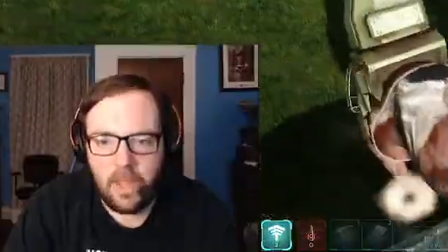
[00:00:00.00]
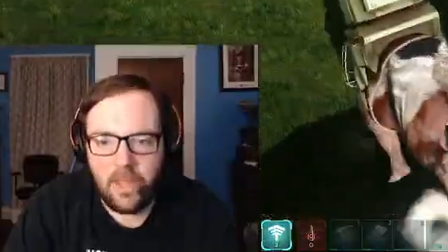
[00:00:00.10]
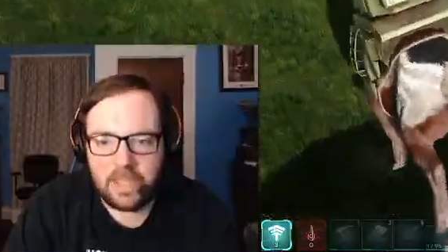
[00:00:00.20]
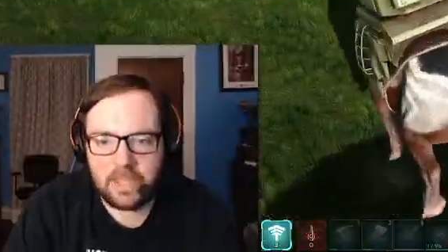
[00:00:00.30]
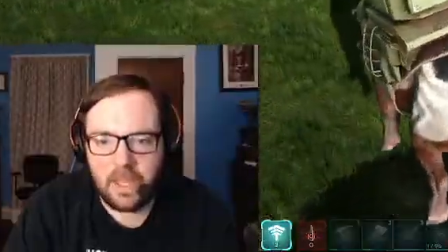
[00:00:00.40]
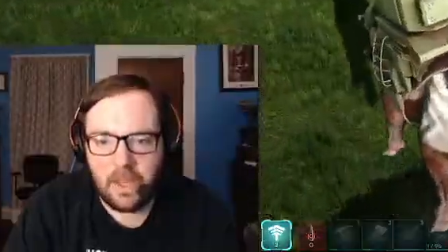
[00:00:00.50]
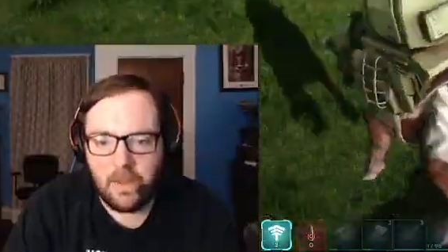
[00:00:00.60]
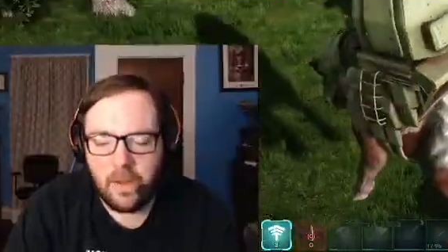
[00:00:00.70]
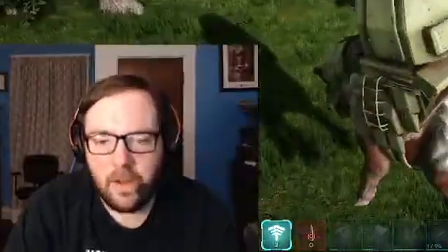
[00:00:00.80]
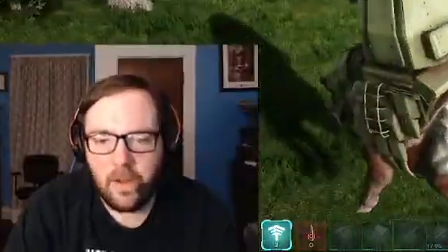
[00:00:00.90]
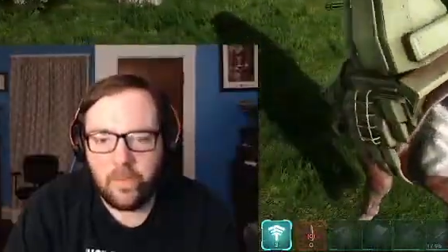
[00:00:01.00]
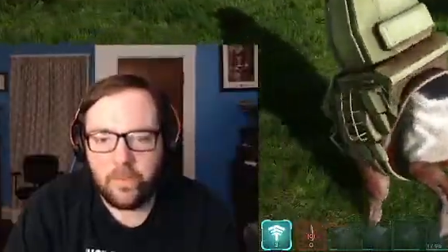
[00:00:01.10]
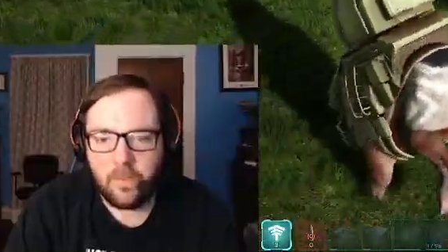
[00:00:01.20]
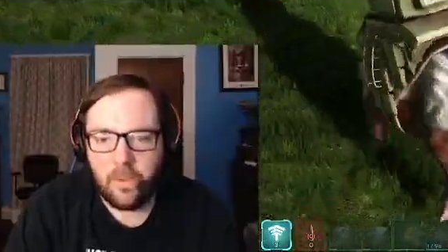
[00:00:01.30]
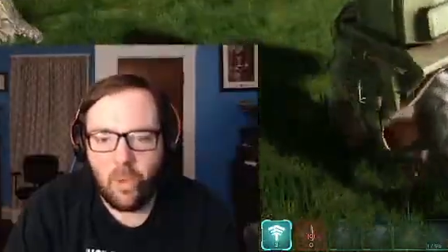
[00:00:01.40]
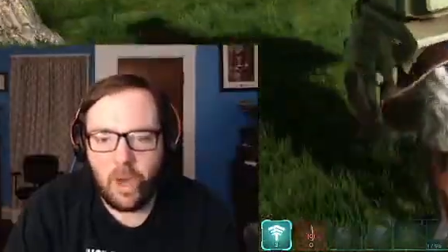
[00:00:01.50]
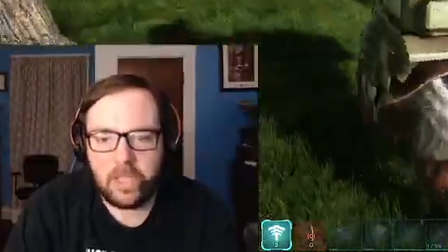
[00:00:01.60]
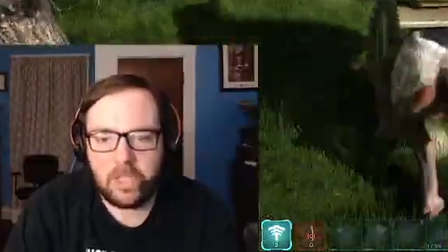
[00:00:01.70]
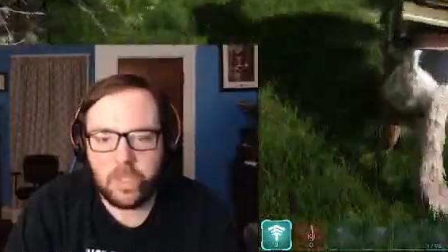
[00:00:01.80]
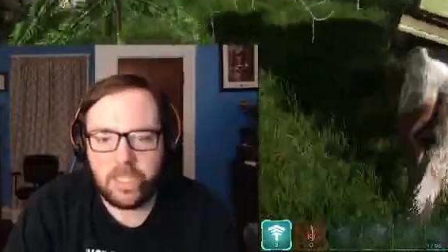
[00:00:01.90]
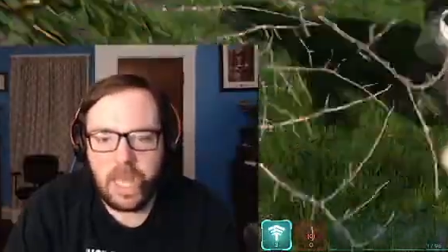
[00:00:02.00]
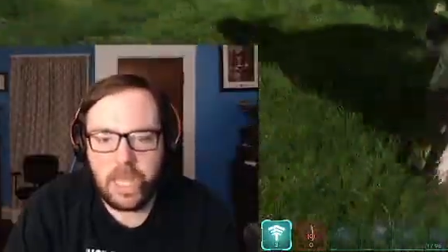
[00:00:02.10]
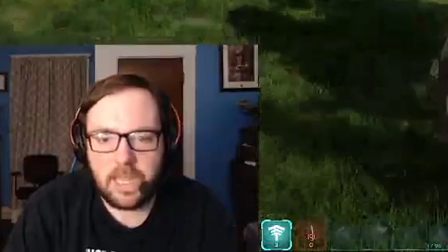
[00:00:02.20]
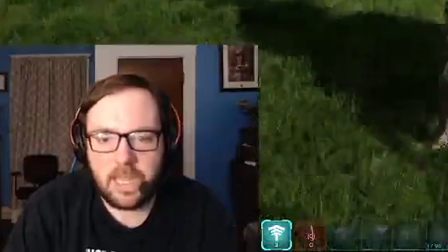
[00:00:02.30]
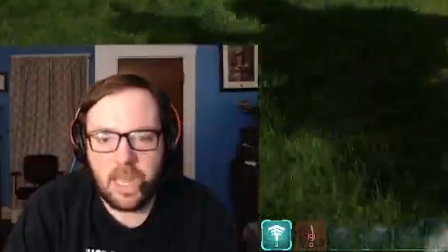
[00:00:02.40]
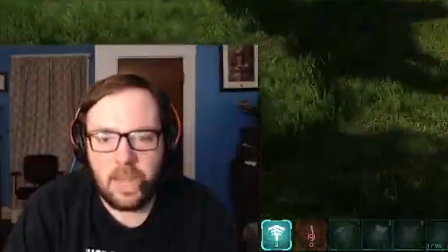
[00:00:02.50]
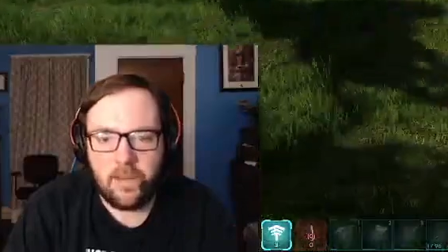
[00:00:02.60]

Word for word: that's good. We want it to attack again.